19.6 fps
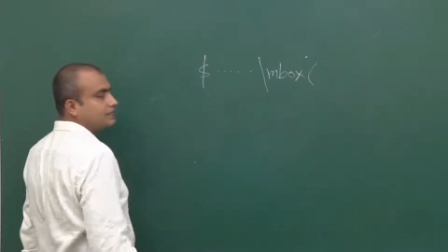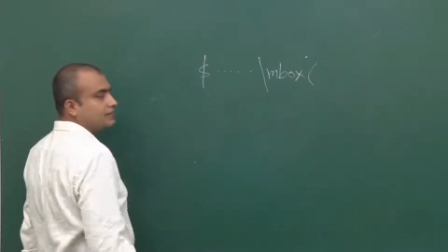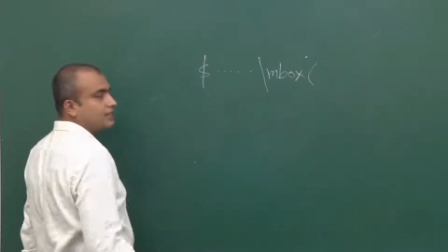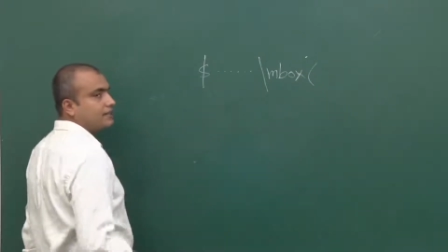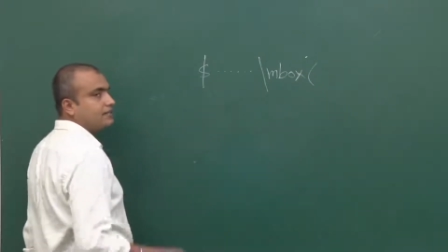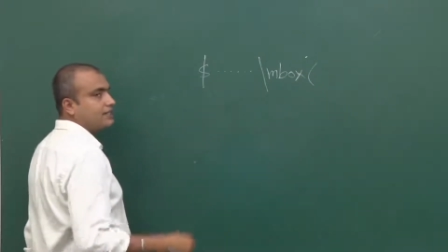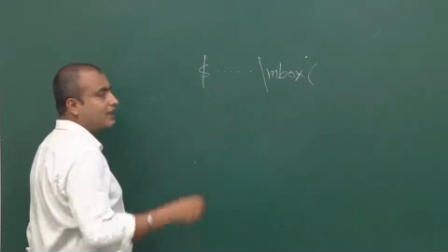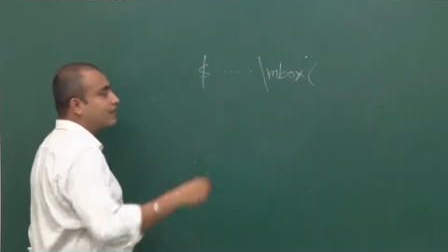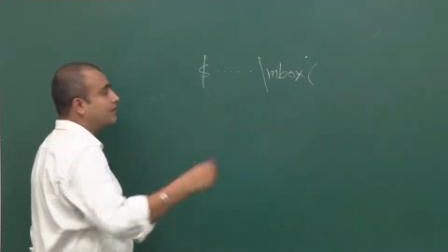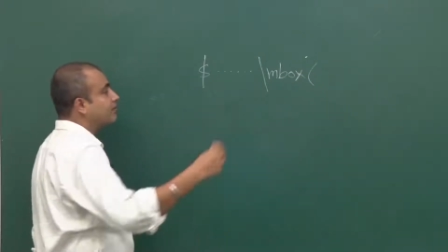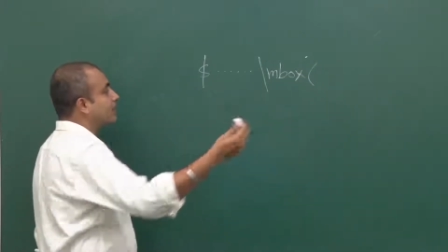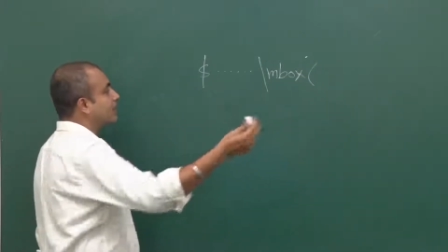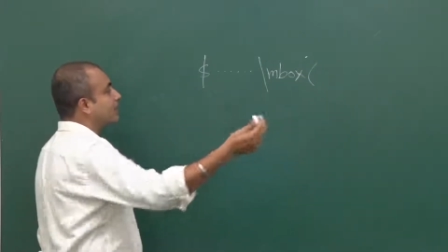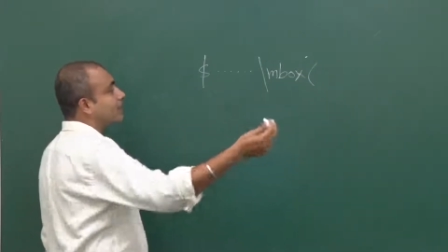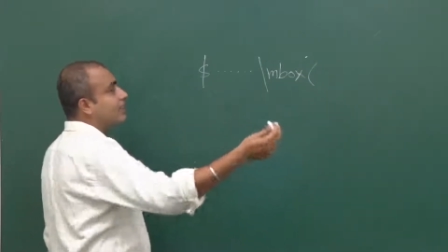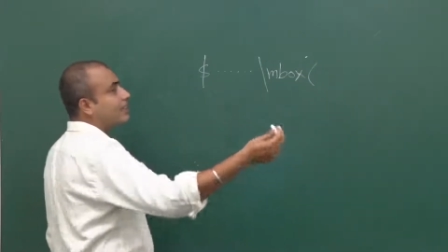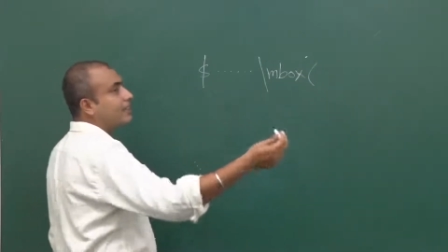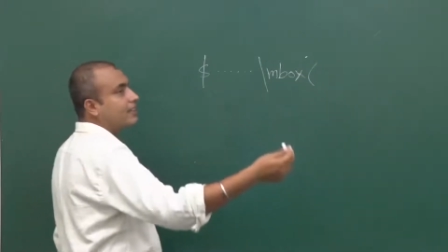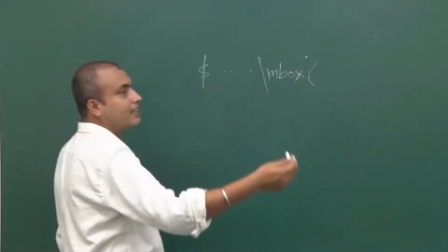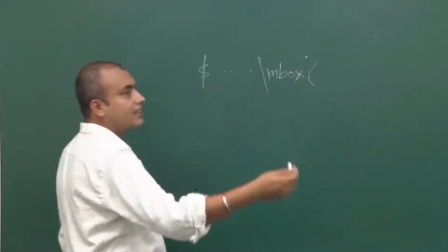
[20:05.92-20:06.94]
if
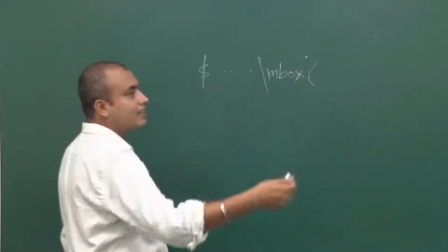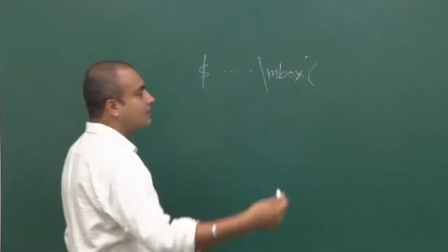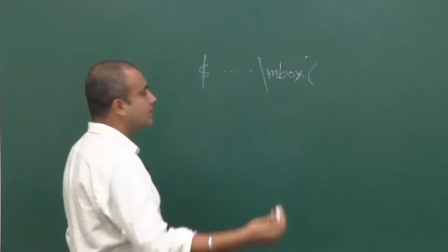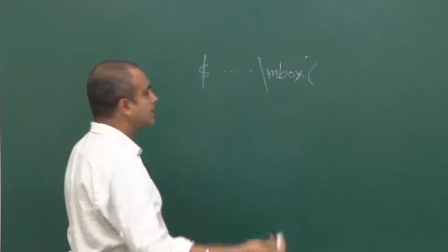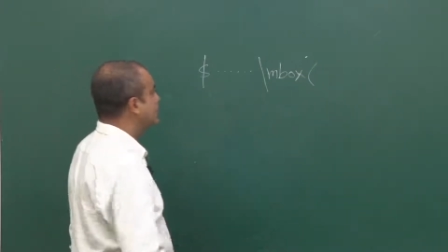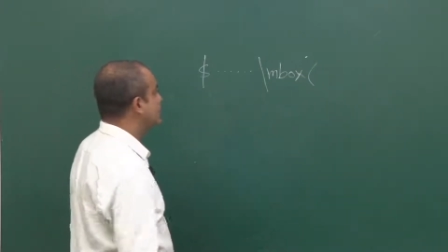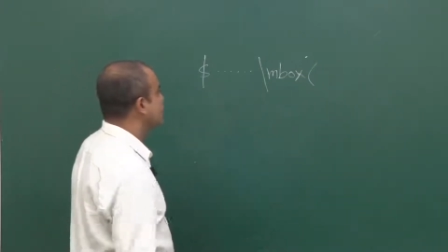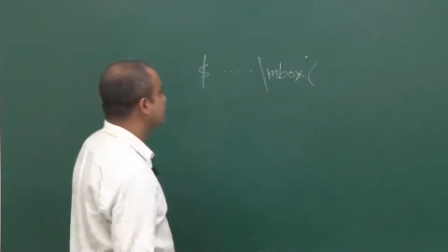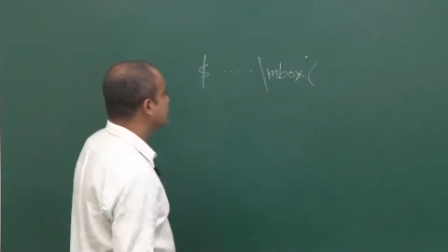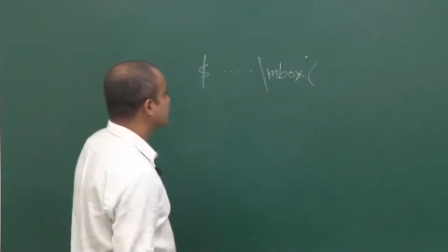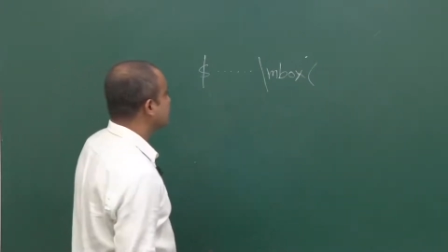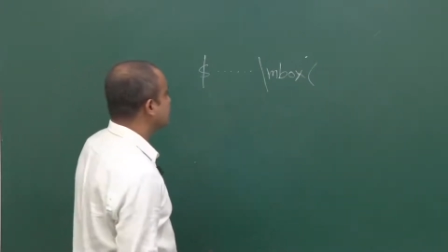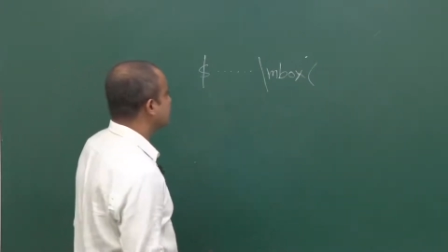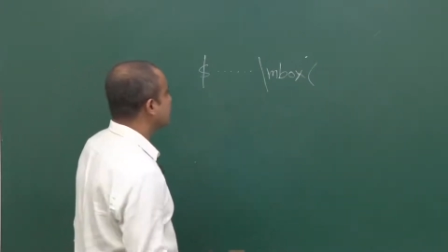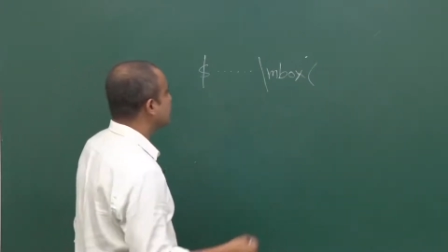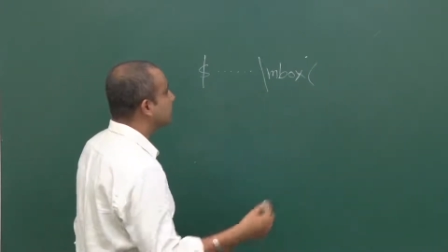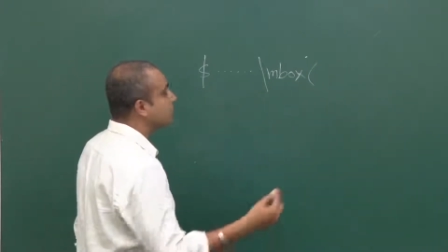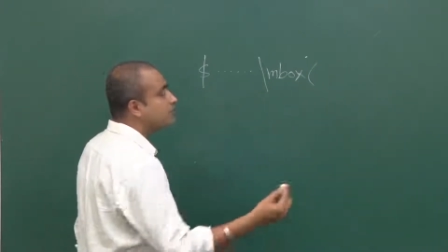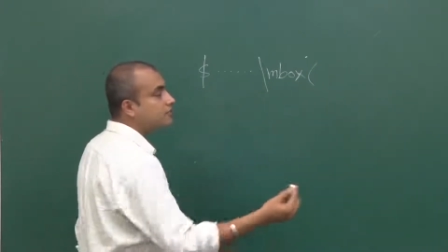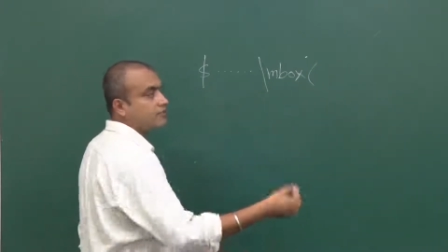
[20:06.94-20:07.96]
something, so
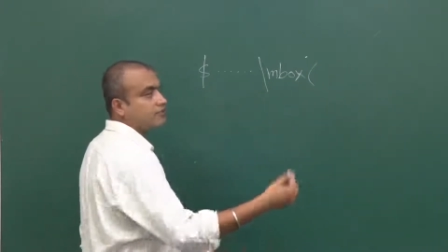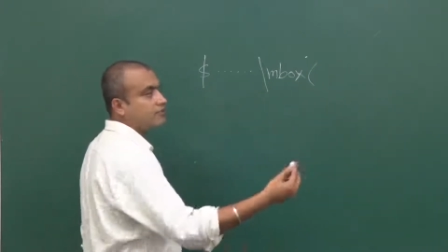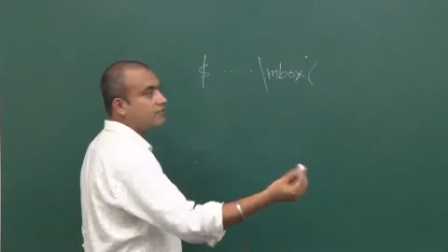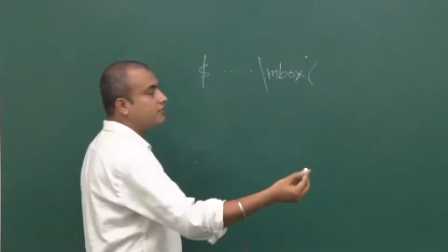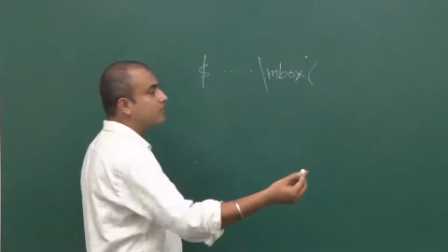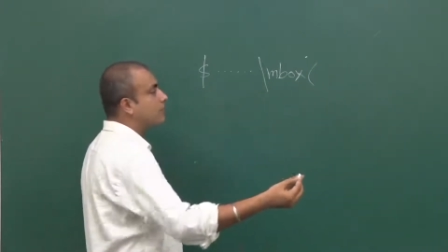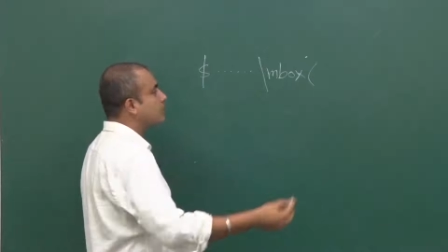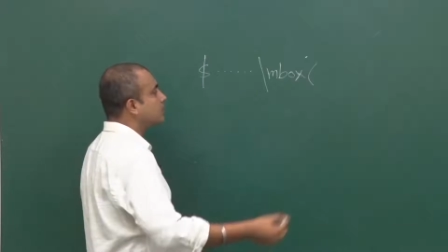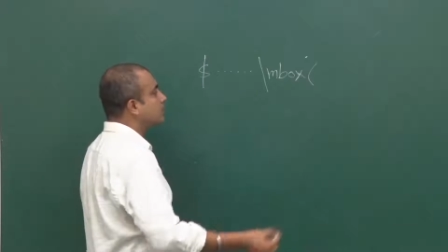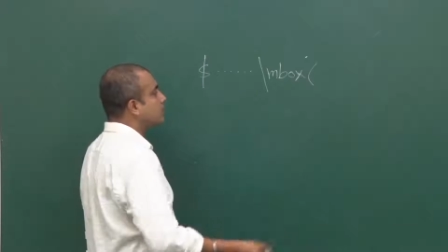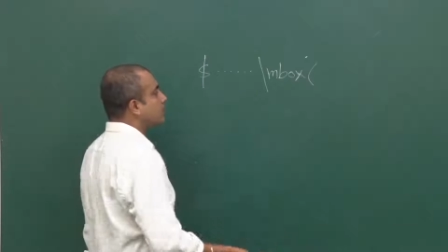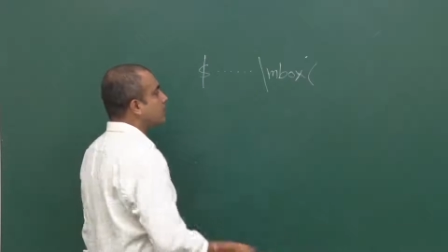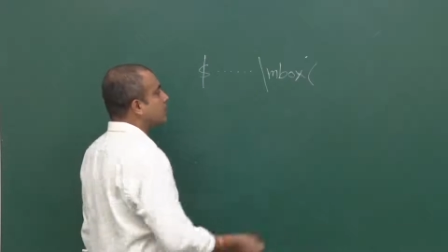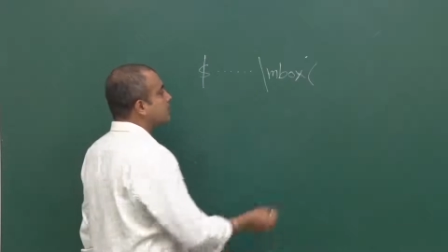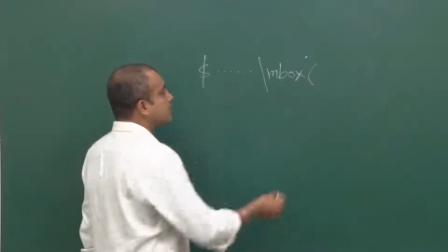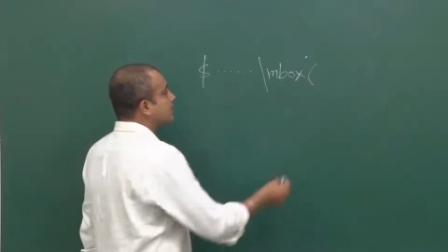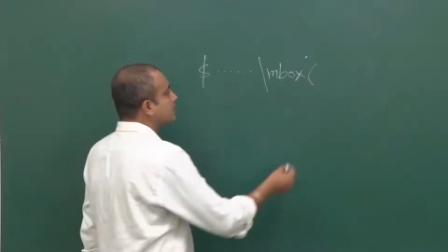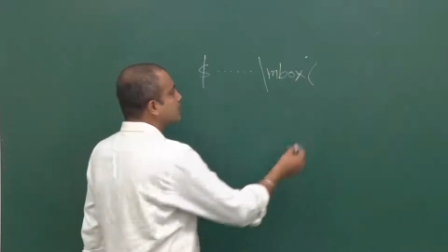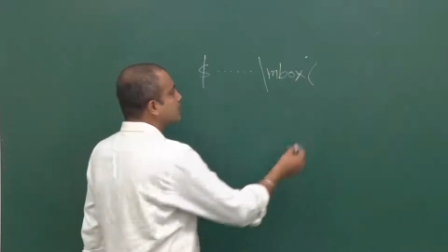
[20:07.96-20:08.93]
if you want to write,